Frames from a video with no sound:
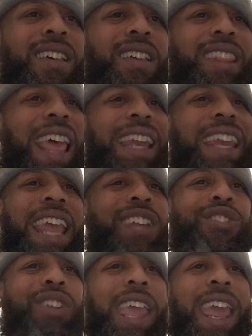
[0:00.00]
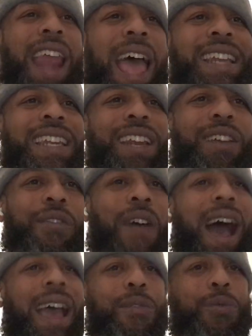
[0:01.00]
that nature can't
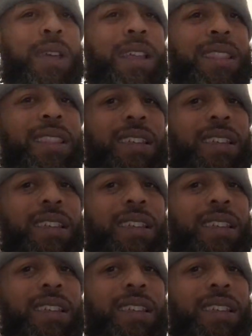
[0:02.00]
identify with.